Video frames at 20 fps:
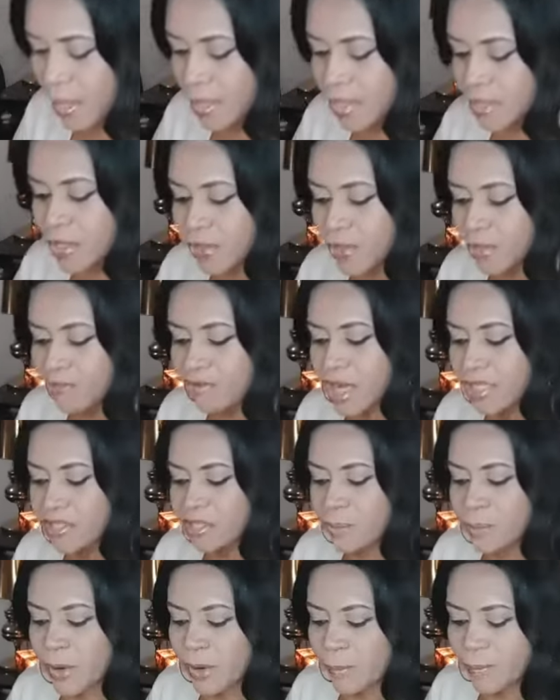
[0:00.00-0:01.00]
So you've got
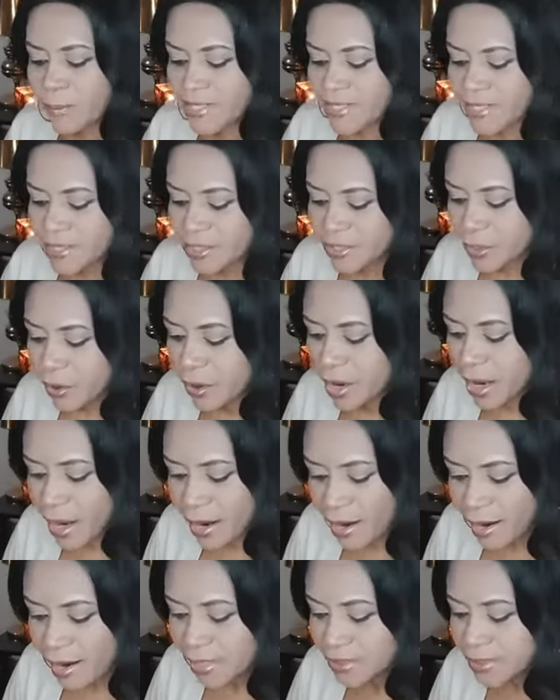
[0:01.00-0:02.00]
a purpose in your
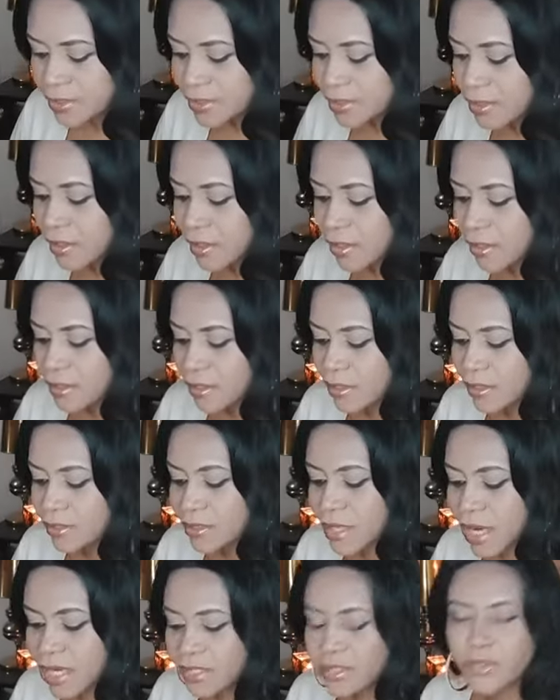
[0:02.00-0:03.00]
heart
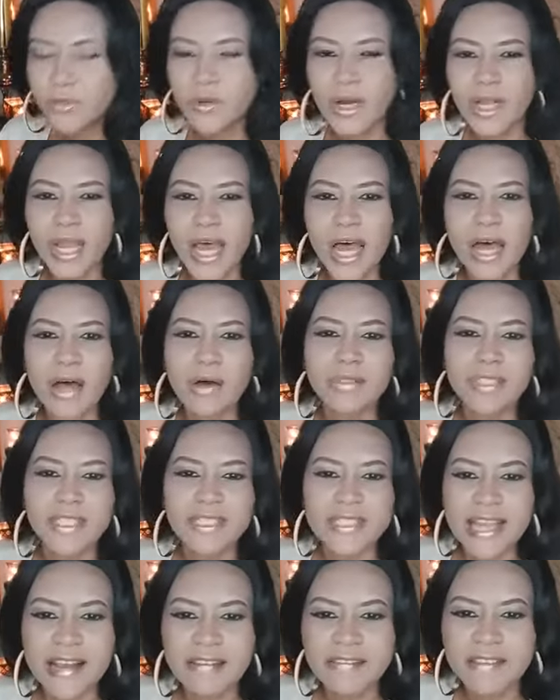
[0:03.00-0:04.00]
not to allow the
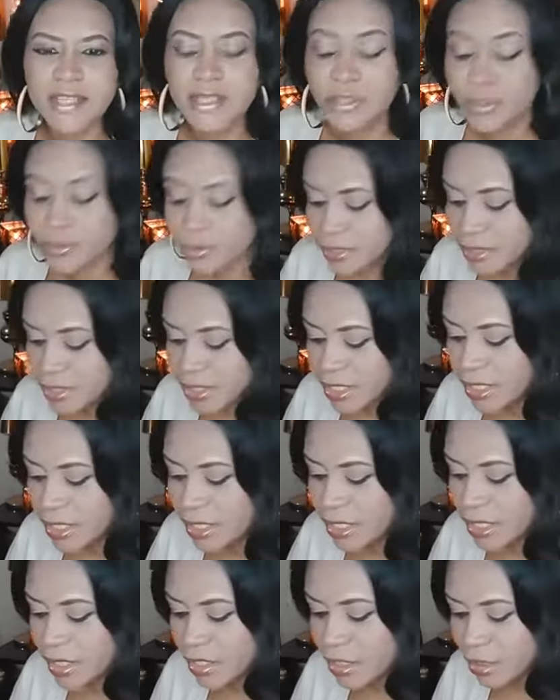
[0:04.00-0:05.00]
devil to
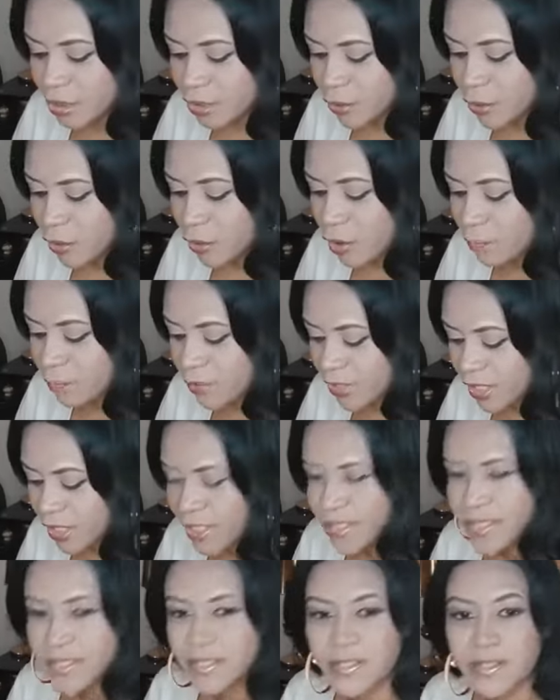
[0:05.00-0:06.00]
steal your
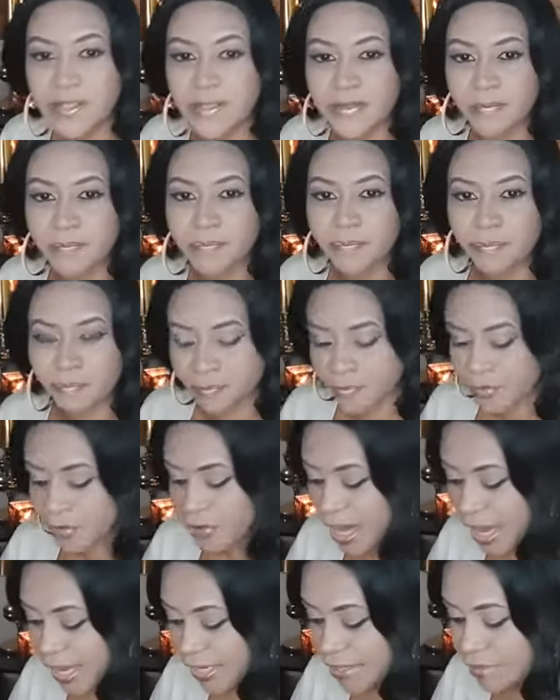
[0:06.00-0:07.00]
peace.
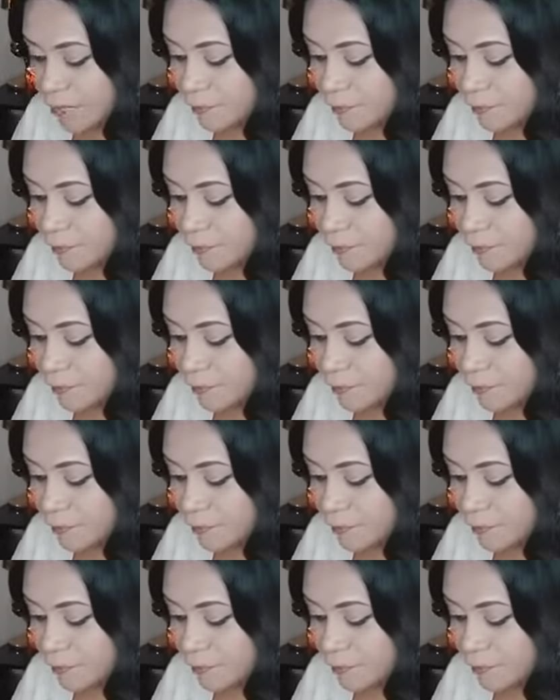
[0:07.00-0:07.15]
Right?